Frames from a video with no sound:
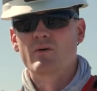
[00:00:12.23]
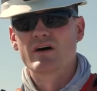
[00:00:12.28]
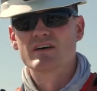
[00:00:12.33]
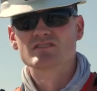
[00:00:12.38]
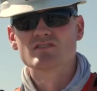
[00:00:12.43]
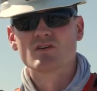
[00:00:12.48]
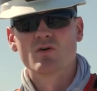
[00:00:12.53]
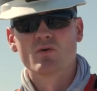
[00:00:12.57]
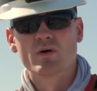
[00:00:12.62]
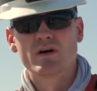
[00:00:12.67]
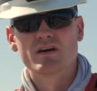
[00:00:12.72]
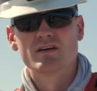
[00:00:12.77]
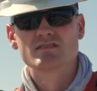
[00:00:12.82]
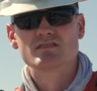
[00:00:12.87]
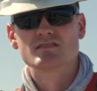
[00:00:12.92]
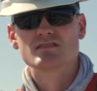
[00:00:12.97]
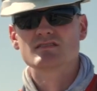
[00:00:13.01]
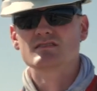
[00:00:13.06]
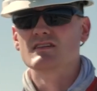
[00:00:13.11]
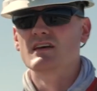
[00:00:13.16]
as always,
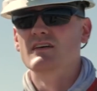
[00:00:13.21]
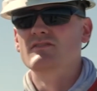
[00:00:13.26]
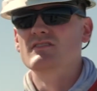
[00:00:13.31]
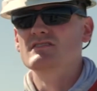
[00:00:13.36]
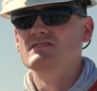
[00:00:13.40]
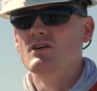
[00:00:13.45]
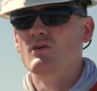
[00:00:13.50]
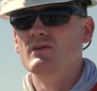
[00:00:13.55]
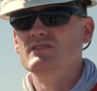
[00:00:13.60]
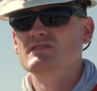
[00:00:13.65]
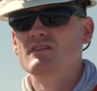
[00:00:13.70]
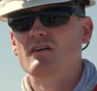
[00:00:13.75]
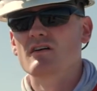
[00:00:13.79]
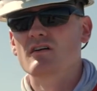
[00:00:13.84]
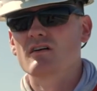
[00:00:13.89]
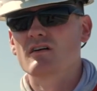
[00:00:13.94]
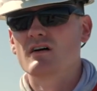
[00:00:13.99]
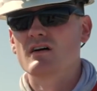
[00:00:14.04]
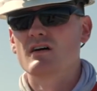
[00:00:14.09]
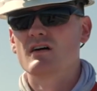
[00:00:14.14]
safety is always
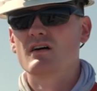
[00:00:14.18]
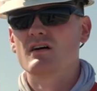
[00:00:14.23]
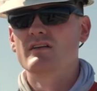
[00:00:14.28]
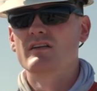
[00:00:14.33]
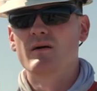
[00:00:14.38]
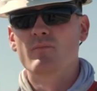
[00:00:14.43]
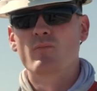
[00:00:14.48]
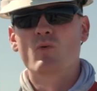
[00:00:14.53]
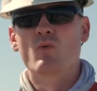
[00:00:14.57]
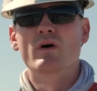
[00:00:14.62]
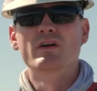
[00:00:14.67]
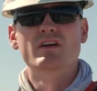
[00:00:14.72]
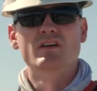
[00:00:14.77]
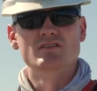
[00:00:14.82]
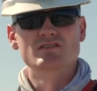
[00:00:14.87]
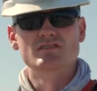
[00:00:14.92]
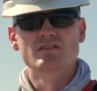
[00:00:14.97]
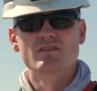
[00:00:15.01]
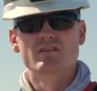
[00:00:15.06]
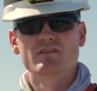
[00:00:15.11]
our number one
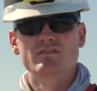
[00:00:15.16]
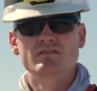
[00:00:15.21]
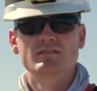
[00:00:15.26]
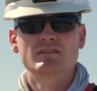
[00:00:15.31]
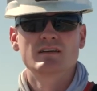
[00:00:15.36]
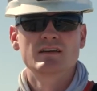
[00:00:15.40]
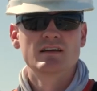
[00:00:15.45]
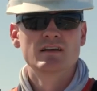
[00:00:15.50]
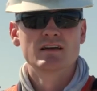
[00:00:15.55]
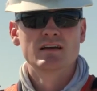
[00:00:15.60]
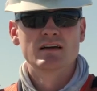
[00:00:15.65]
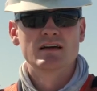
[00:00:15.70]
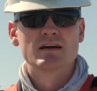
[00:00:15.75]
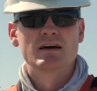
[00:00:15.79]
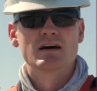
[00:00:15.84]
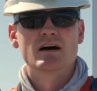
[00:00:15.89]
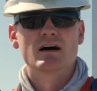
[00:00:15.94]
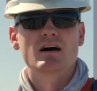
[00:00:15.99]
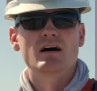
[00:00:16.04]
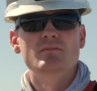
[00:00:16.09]
concern.
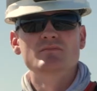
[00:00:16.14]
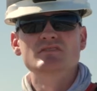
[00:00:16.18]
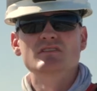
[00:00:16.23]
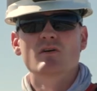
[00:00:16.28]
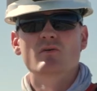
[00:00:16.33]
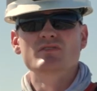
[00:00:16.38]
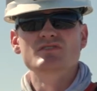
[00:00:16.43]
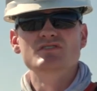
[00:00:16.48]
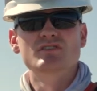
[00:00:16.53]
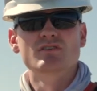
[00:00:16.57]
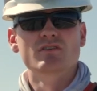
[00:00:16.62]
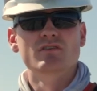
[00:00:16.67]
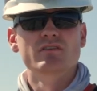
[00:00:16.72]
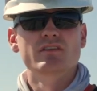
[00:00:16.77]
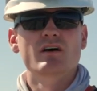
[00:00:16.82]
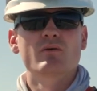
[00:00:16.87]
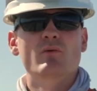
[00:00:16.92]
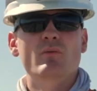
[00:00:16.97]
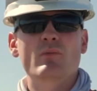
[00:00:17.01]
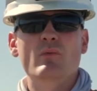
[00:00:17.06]
So ensure
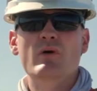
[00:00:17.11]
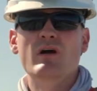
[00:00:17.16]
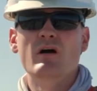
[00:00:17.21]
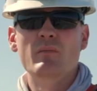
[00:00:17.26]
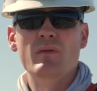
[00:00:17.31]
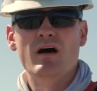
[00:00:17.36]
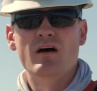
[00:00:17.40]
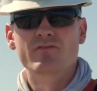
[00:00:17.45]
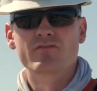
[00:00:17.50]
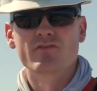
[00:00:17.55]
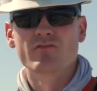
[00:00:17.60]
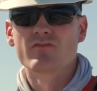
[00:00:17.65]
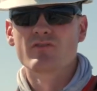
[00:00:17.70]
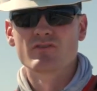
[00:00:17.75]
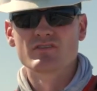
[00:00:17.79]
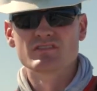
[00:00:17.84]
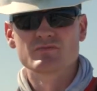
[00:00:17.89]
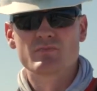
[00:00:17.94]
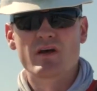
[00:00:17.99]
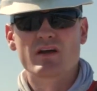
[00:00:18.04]
that when we come out for
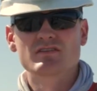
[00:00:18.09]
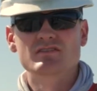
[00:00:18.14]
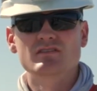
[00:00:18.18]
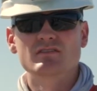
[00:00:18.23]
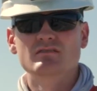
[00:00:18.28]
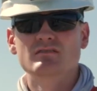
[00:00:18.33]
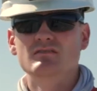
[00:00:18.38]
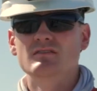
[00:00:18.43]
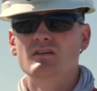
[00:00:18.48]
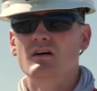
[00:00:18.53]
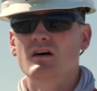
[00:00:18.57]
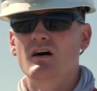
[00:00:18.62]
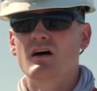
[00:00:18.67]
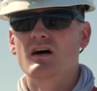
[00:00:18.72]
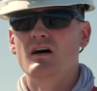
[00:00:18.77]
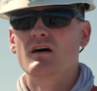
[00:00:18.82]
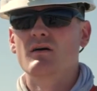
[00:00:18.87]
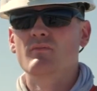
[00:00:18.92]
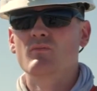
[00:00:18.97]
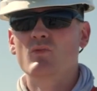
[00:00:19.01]
inspection,
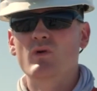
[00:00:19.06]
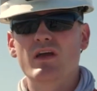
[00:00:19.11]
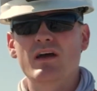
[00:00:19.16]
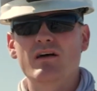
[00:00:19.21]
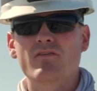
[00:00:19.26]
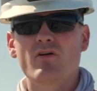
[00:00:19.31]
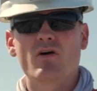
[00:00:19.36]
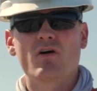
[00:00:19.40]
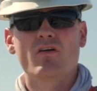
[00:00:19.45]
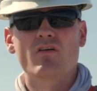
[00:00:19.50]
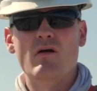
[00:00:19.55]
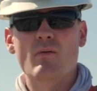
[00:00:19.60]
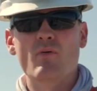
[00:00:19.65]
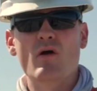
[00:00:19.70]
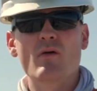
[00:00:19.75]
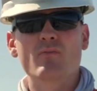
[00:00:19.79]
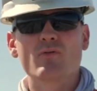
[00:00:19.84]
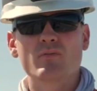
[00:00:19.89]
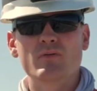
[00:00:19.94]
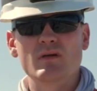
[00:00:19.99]
we have all our
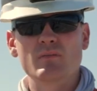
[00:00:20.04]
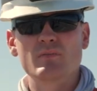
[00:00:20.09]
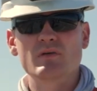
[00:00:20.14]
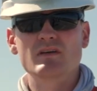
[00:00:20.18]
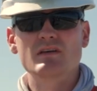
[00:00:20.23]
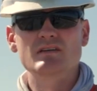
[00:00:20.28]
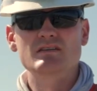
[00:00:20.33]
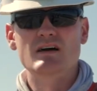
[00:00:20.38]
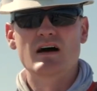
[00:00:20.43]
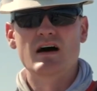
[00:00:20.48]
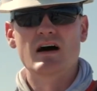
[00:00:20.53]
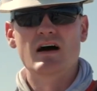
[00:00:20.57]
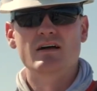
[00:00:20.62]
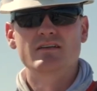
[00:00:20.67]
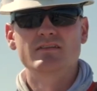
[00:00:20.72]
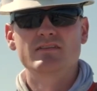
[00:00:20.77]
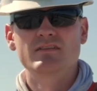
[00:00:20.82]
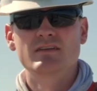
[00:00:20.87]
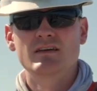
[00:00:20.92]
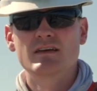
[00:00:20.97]
proper PPE
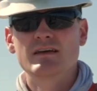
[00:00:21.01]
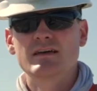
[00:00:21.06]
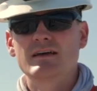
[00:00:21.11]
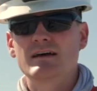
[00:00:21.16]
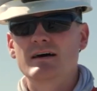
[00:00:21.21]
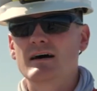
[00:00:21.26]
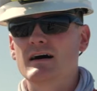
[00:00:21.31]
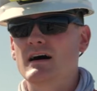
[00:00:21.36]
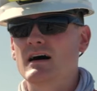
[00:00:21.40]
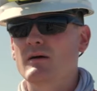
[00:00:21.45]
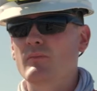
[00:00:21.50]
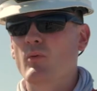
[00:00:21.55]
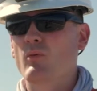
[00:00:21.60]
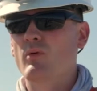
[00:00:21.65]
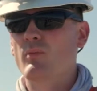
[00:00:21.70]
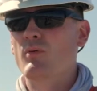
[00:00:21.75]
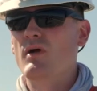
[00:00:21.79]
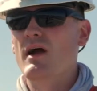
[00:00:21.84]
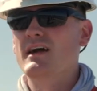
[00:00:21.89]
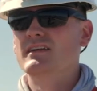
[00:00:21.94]
donned, and
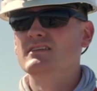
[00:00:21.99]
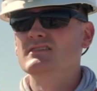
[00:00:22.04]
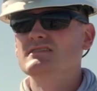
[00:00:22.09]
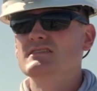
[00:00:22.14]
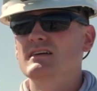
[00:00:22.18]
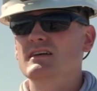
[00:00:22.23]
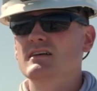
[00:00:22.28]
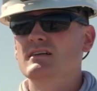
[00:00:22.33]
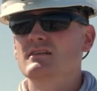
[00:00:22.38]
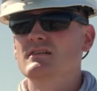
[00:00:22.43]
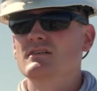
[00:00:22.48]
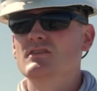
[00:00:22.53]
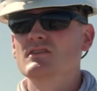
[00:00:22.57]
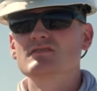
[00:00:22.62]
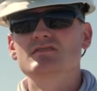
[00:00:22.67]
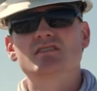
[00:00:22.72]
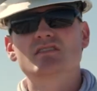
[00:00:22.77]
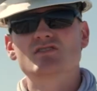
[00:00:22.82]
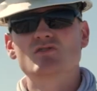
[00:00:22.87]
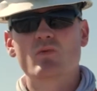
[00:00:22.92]
we're practicing good
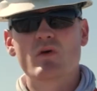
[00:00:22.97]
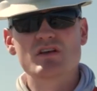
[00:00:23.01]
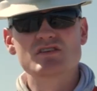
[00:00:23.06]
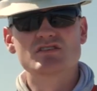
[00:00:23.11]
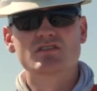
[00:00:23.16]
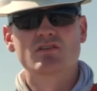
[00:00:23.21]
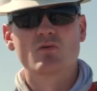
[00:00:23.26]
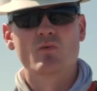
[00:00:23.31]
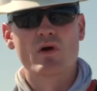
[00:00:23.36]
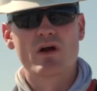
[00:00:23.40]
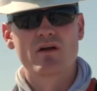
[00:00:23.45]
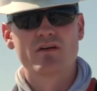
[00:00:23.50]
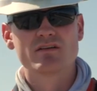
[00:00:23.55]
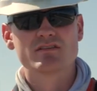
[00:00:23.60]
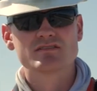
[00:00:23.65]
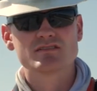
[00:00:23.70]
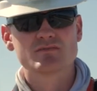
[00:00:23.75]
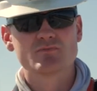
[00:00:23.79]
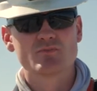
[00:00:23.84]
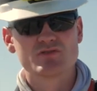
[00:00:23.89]
situational
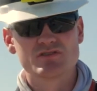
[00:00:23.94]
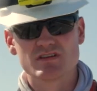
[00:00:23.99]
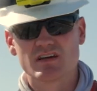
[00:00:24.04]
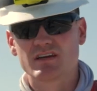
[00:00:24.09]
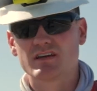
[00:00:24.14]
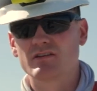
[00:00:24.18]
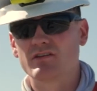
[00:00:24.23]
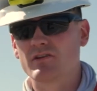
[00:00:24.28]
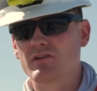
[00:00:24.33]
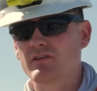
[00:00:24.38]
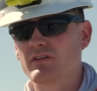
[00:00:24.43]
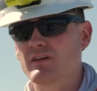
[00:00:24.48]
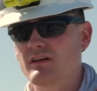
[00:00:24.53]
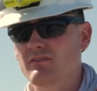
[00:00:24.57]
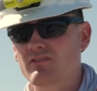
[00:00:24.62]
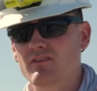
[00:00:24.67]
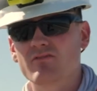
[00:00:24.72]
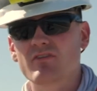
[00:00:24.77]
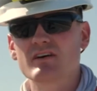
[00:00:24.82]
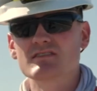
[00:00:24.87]
awareness, particularly
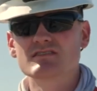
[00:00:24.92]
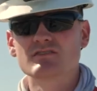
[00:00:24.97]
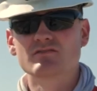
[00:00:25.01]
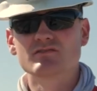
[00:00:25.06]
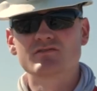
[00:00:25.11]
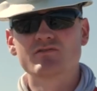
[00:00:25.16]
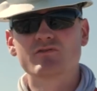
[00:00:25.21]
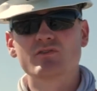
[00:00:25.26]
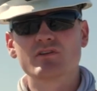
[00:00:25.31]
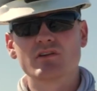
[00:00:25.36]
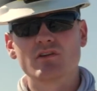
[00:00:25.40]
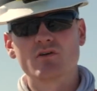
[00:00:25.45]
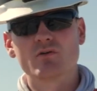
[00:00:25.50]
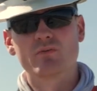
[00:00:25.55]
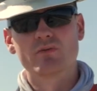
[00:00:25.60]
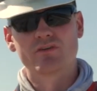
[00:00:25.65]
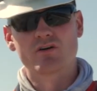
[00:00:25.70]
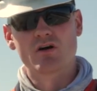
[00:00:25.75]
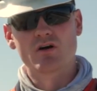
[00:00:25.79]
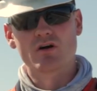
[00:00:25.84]
if the vessel is fully loaded
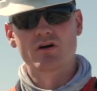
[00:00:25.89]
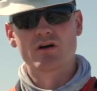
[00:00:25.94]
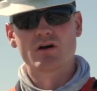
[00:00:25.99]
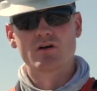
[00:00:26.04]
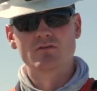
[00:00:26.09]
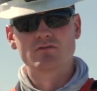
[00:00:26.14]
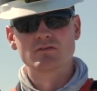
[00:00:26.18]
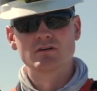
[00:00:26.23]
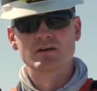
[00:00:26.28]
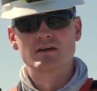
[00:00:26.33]
with cargo,